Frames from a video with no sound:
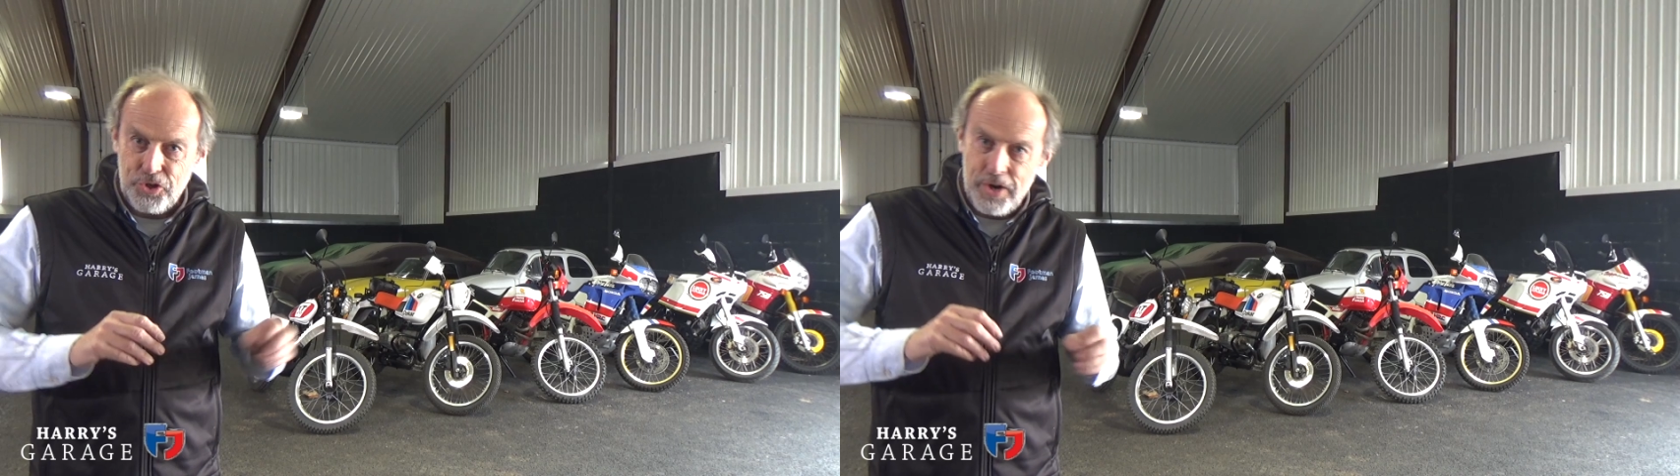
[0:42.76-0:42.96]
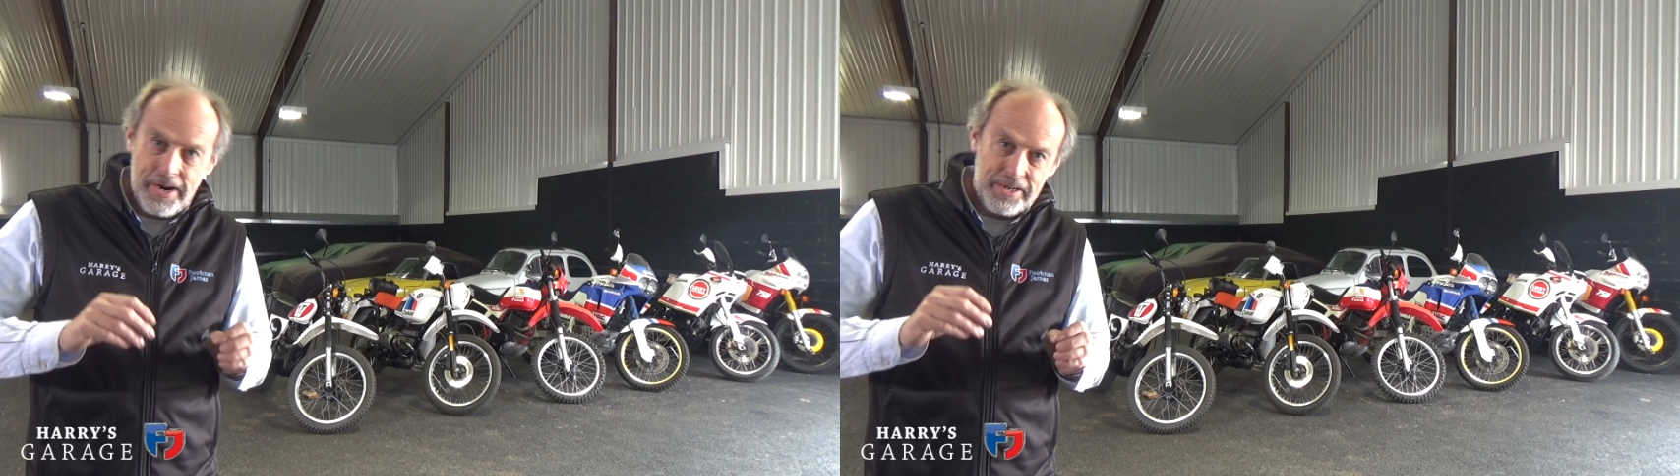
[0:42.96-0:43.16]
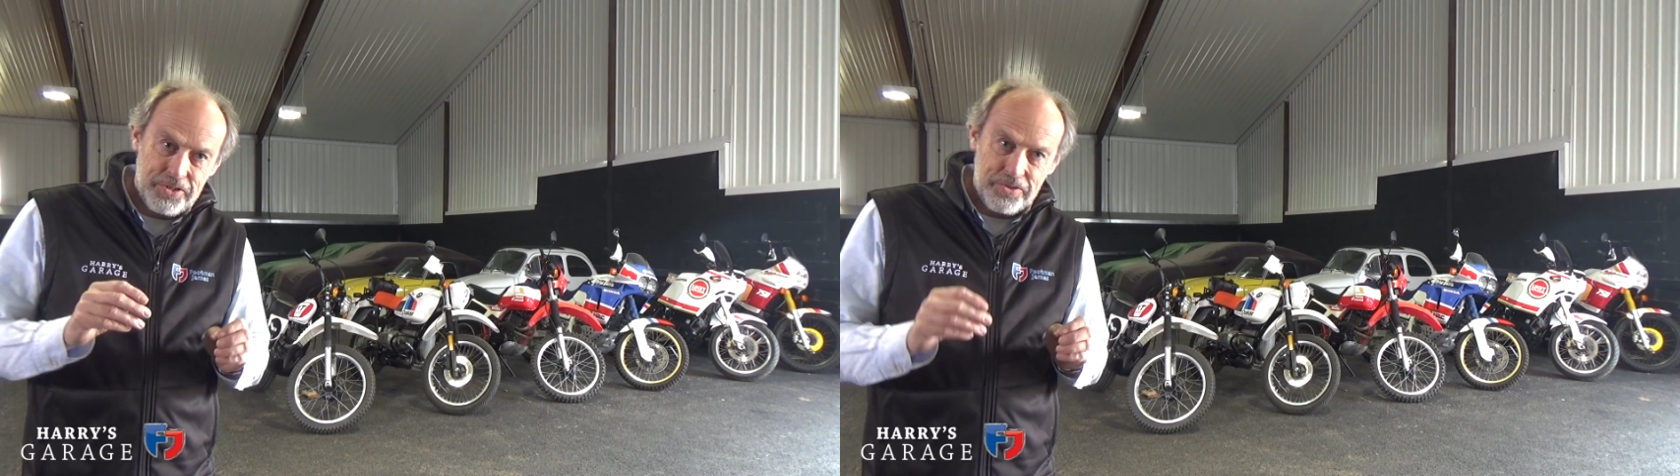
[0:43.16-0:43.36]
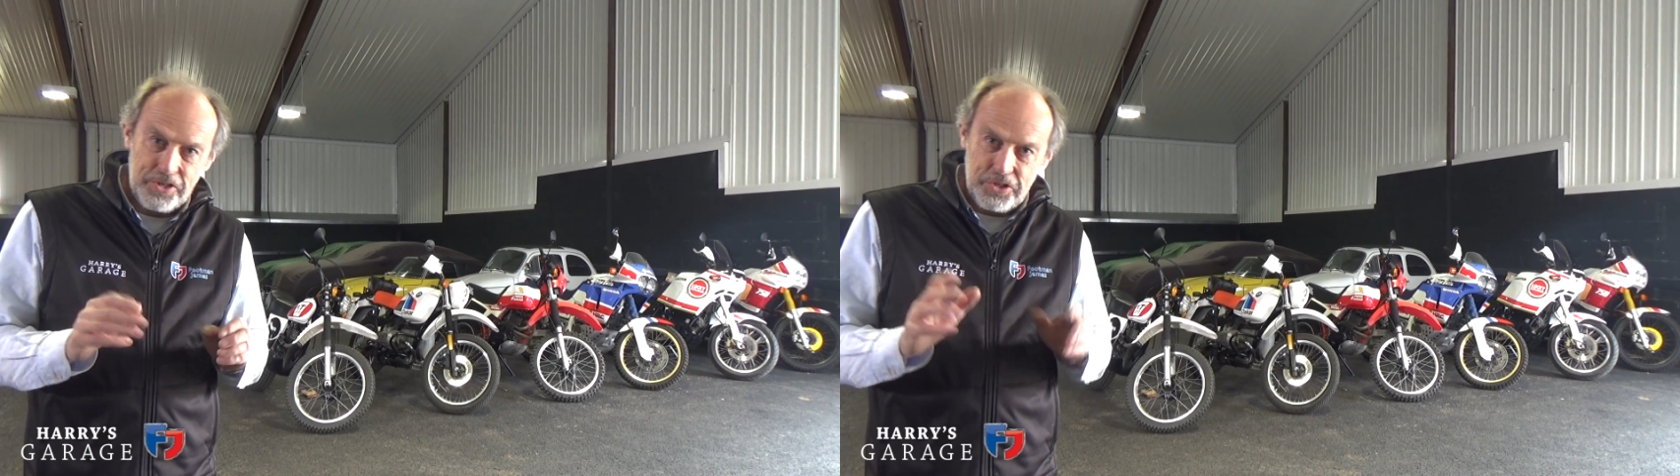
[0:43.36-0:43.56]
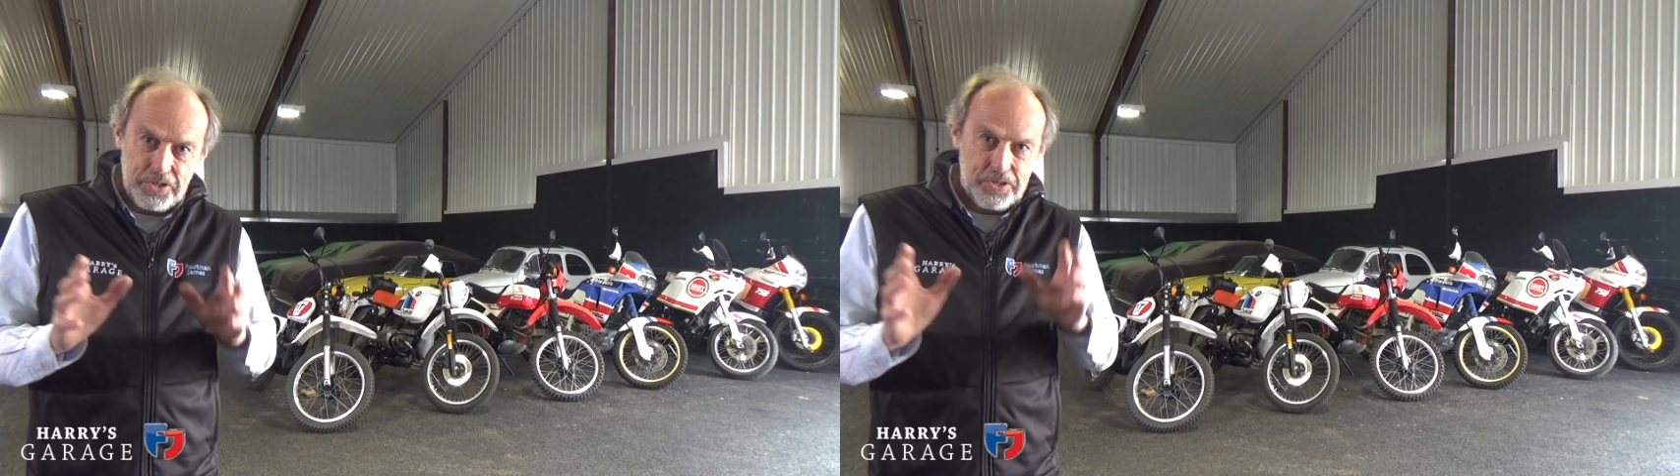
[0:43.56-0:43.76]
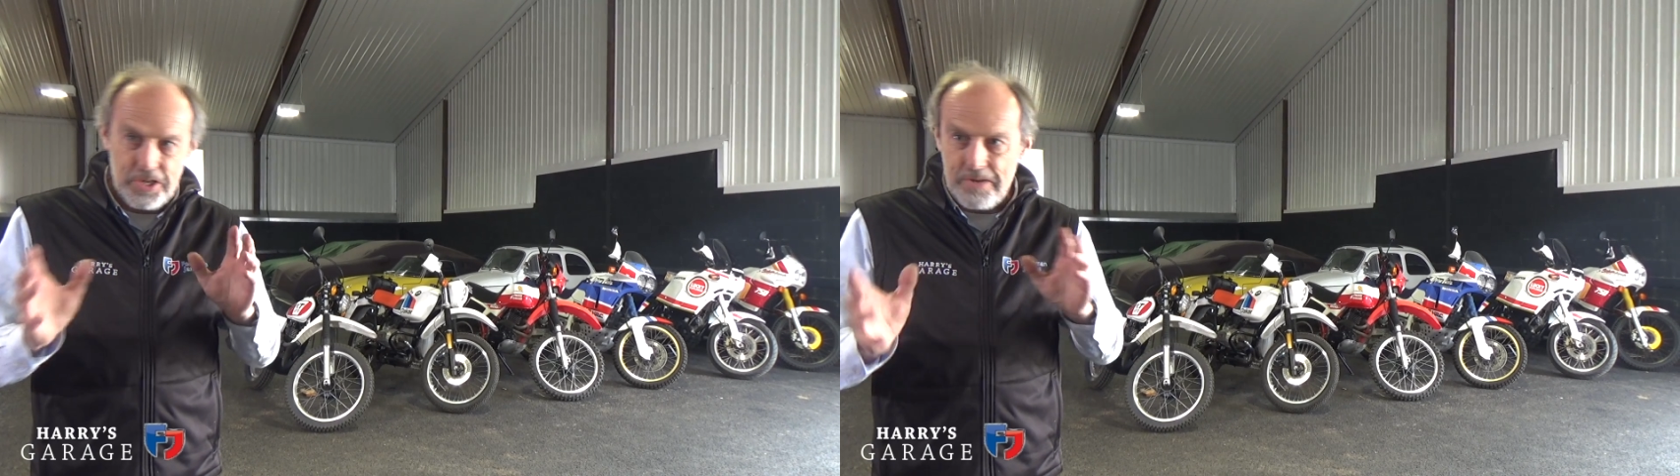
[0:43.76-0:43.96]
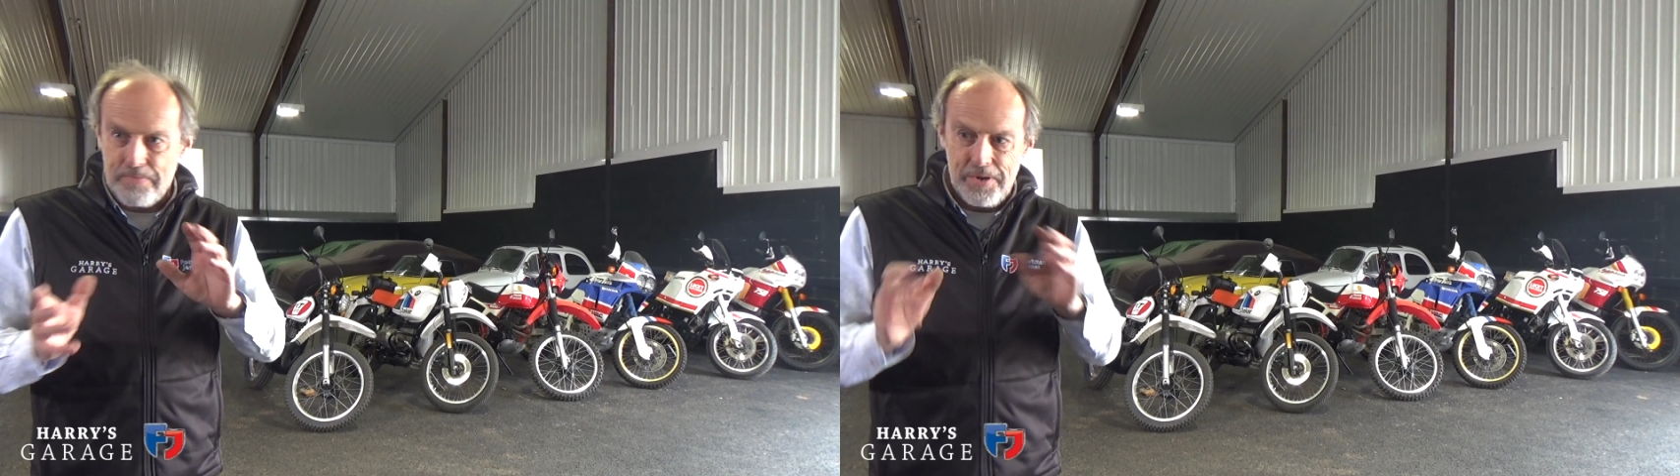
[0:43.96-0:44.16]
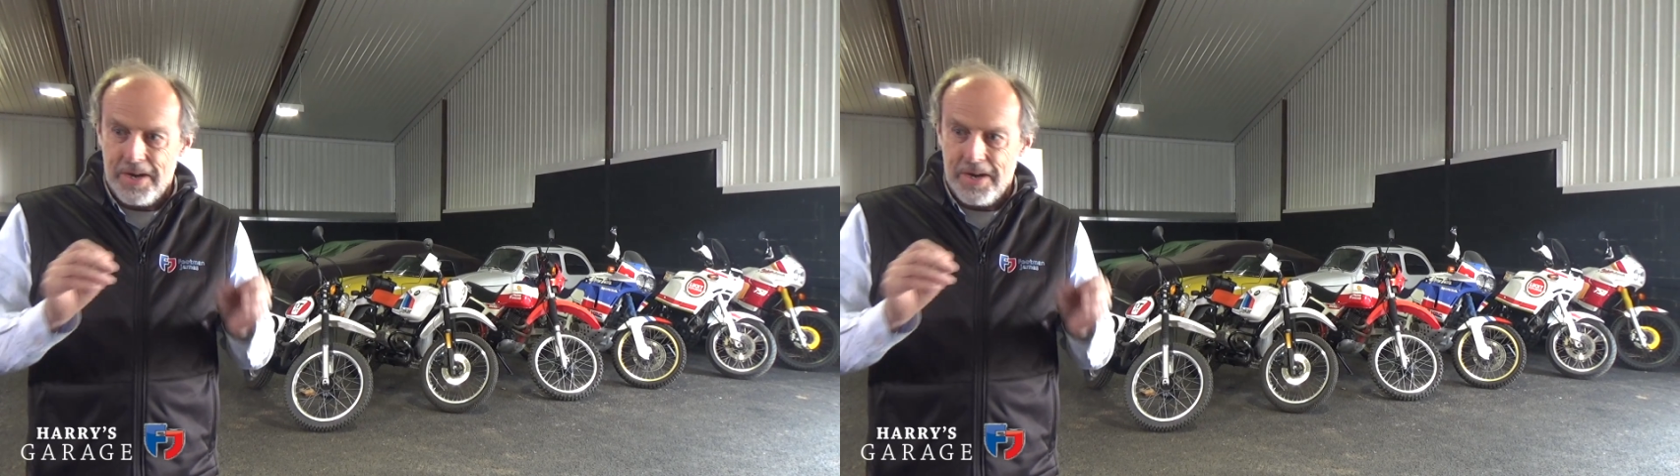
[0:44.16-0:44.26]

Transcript: tracks and these steep,